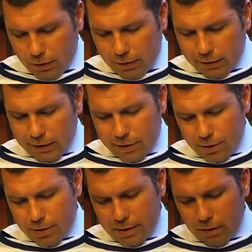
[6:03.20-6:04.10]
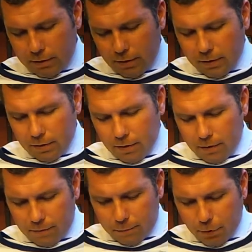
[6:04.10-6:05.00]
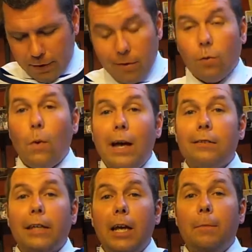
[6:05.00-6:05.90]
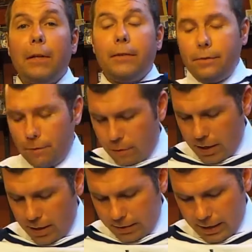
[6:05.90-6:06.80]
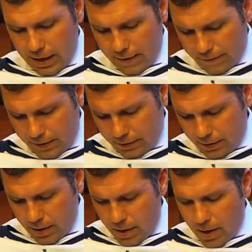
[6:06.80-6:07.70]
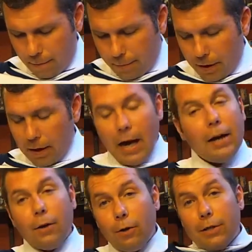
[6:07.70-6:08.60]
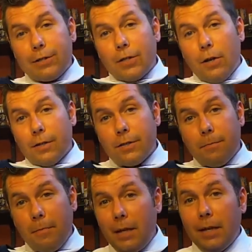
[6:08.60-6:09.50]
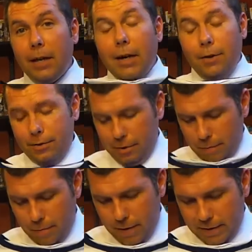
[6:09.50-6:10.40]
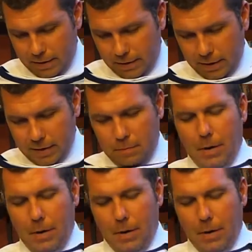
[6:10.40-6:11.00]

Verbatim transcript: uh, Legend of Zelda, Breath of the Wild game. I do not have it, but I heard it's awesome. I heard some amazing things